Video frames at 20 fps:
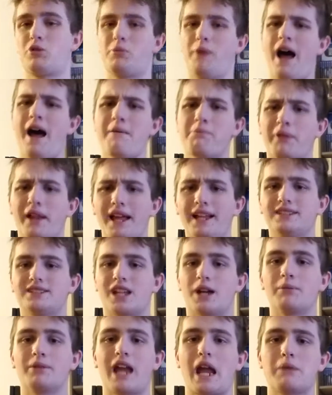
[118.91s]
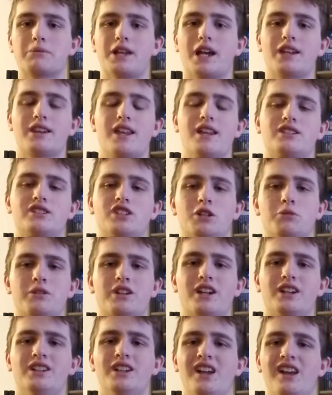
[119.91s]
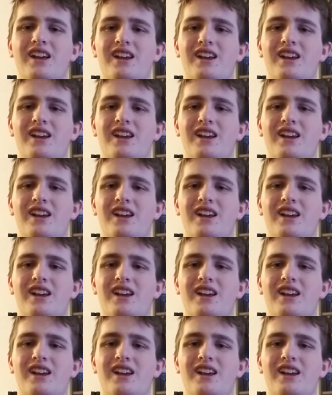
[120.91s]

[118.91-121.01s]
But I played some games like this just because